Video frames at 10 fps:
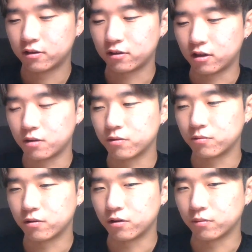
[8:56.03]
type
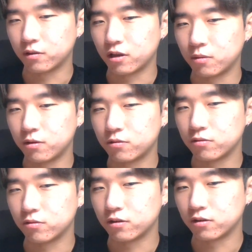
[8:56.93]
of atom came
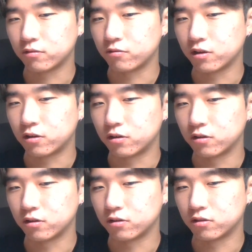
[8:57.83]
into it, we
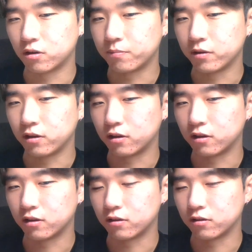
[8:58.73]
call it doping.
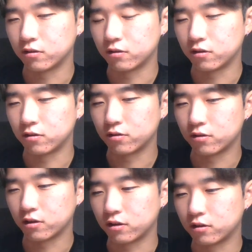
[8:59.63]
And
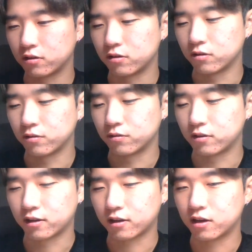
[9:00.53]
there's like
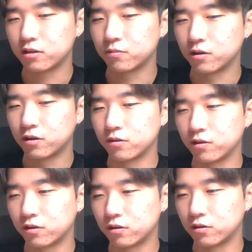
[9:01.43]
that kind of atom
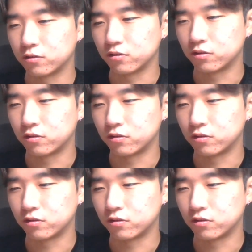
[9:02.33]
we call